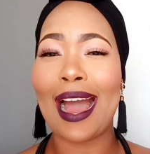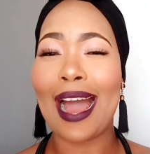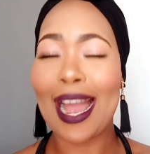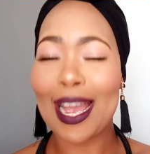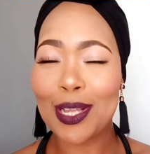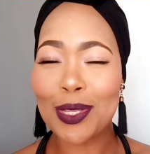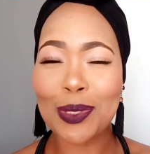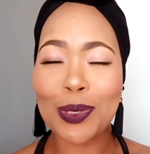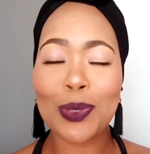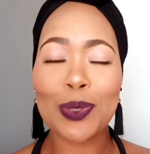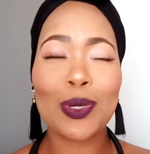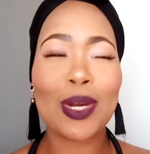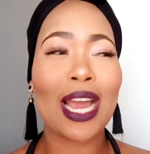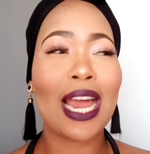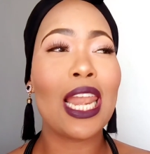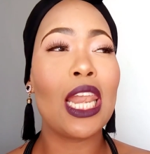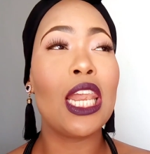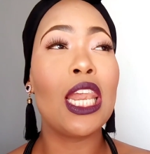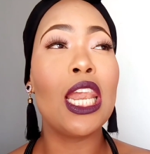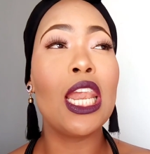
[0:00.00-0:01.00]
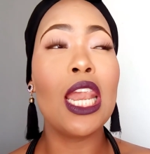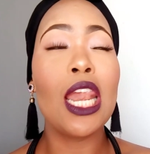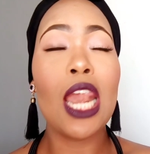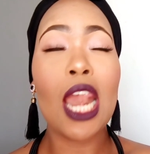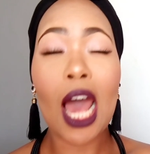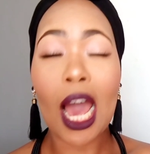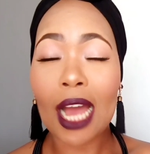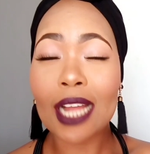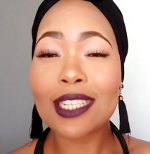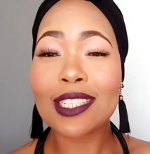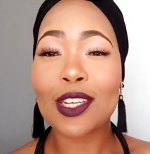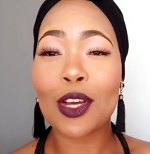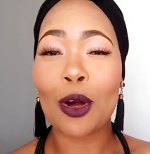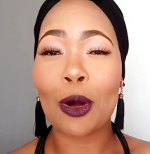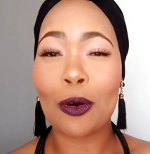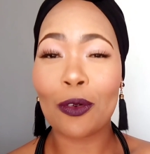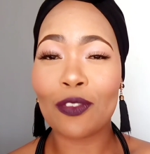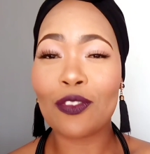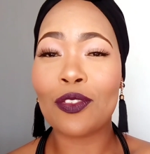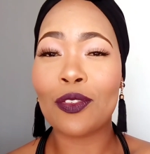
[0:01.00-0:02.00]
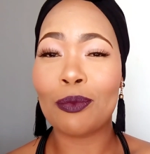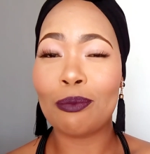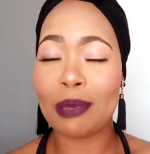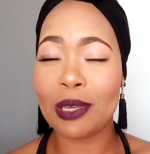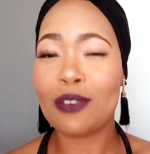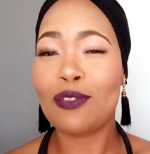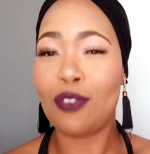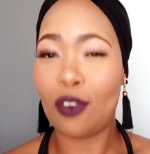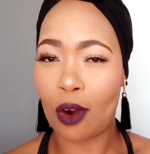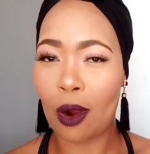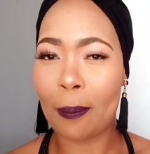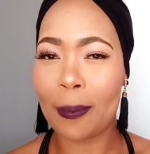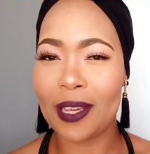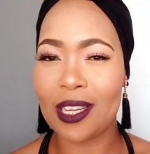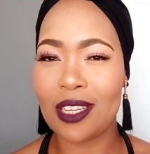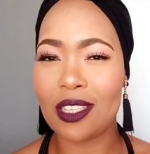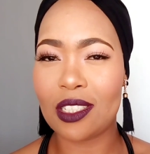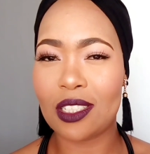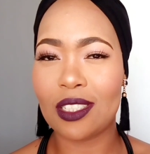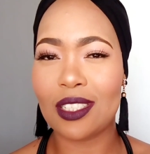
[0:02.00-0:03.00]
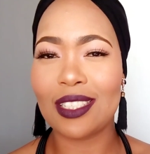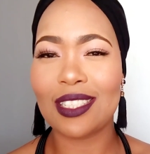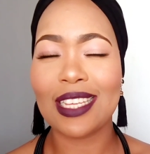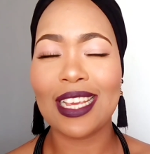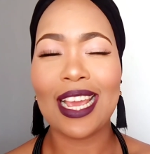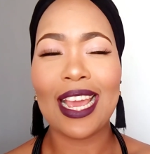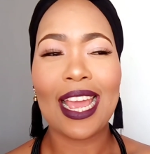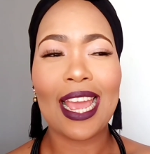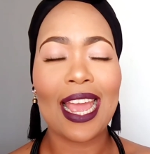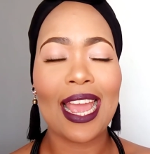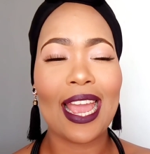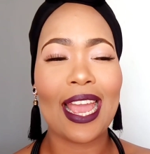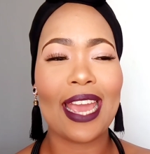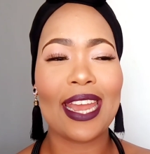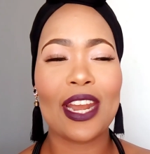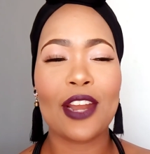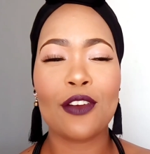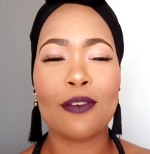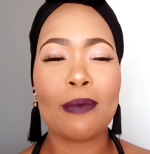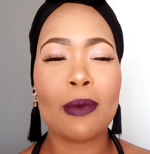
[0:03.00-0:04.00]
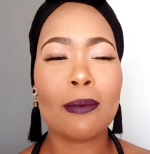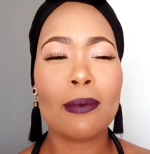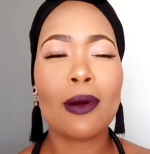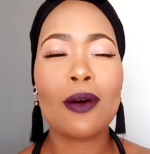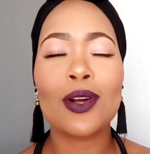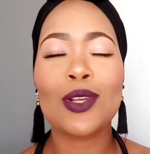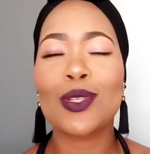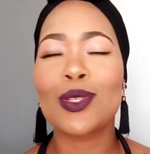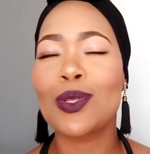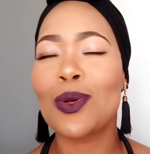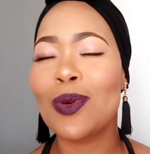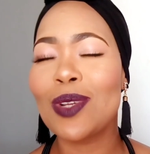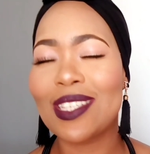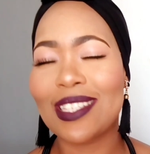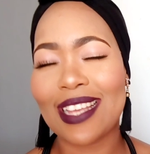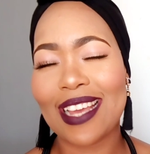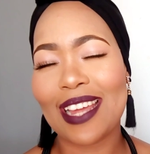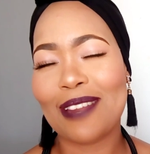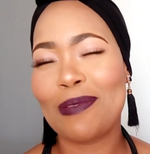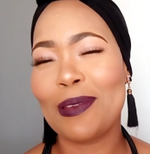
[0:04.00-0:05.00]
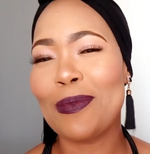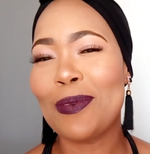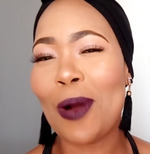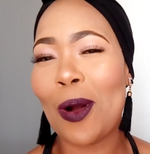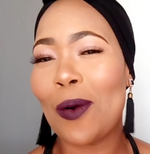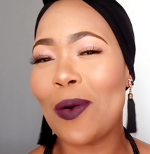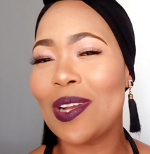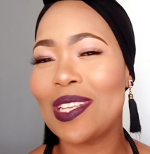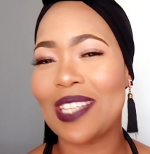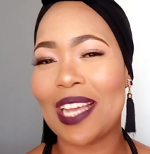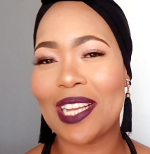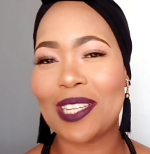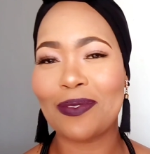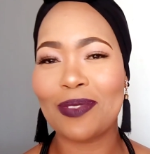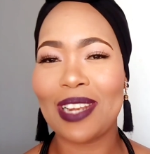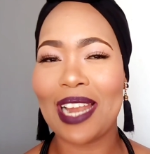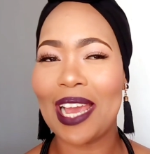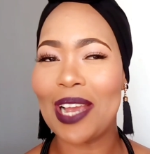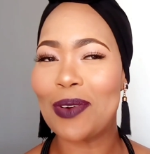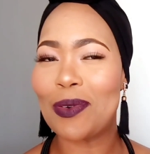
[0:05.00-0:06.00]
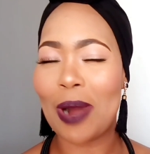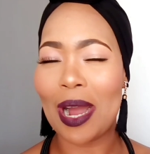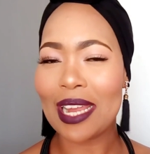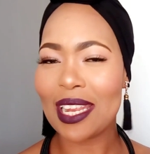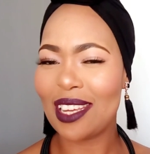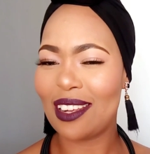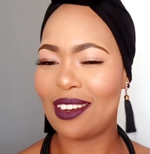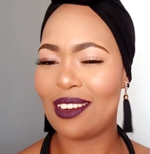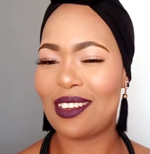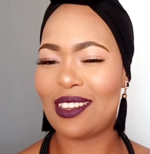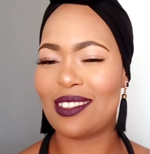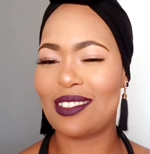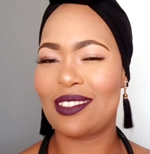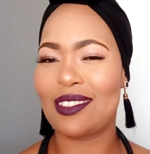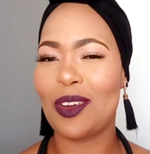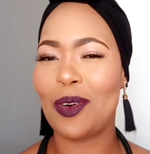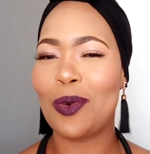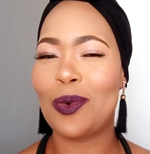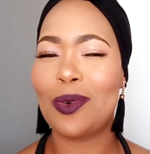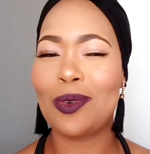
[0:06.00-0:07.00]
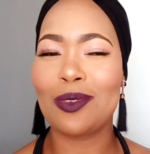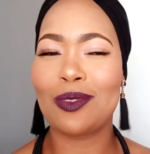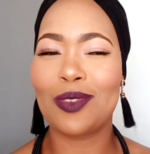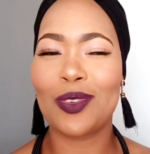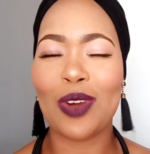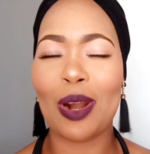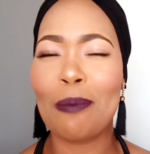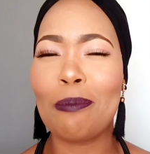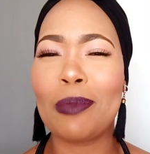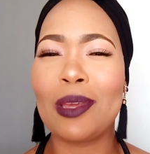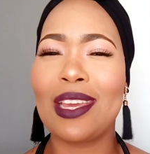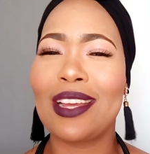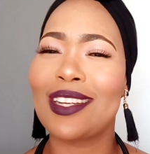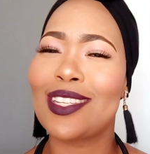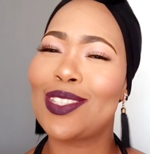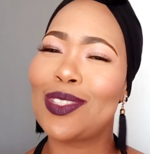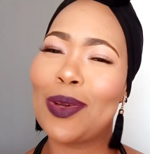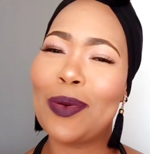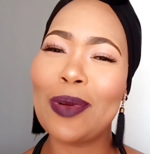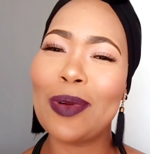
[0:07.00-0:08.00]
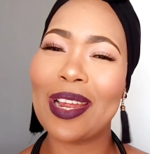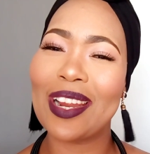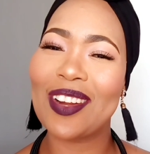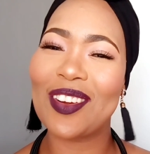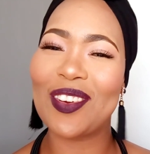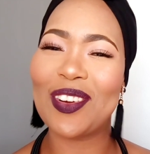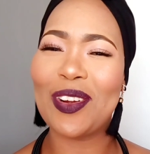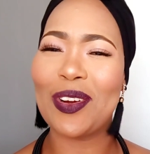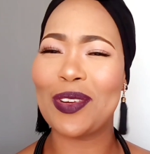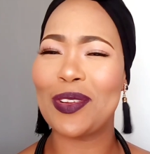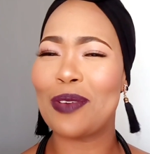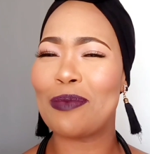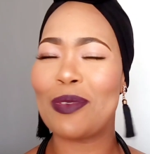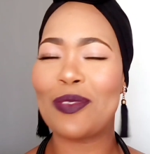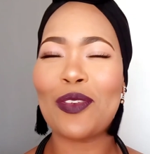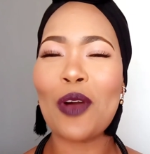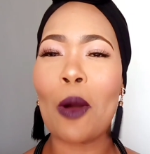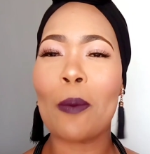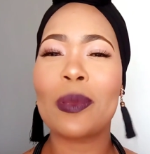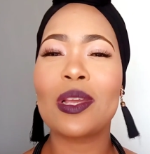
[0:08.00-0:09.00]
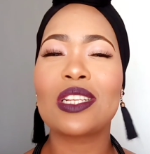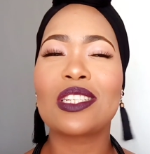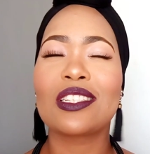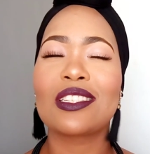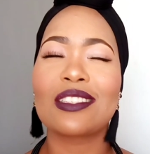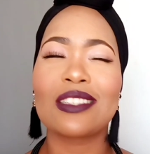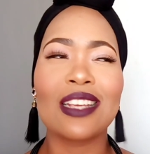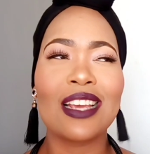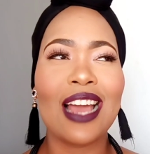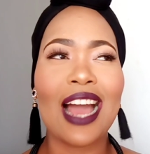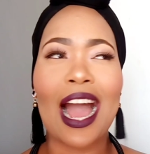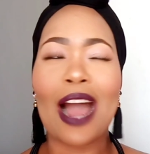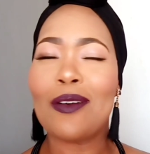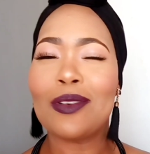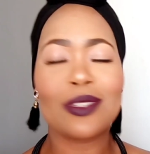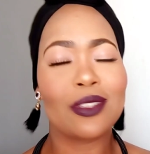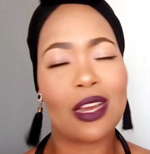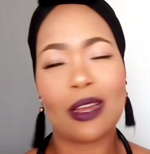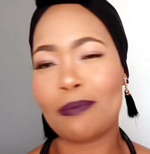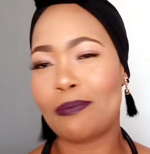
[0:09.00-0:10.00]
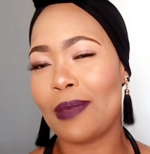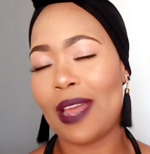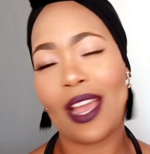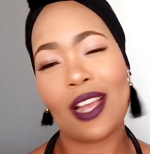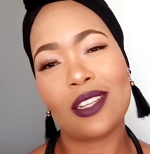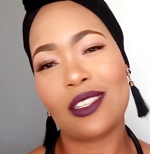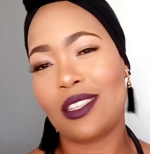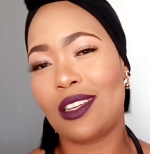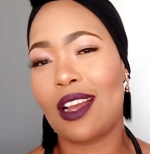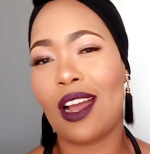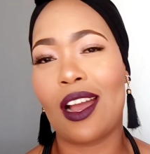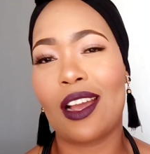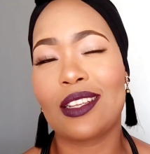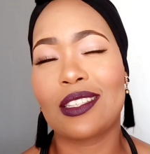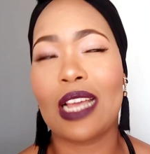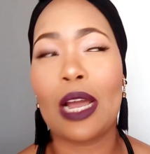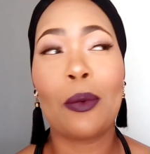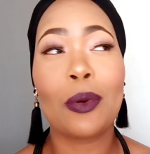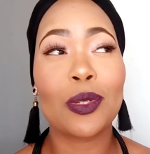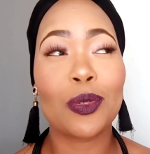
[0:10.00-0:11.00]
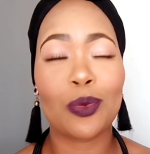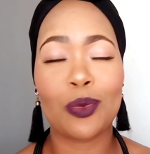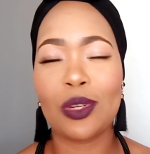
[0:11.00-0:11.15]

I took a lot of before pictures, and I remember I was so sad. People always ask me like, why do you look so grumpy and so angry on your before pictures? I was not acting, guys. I was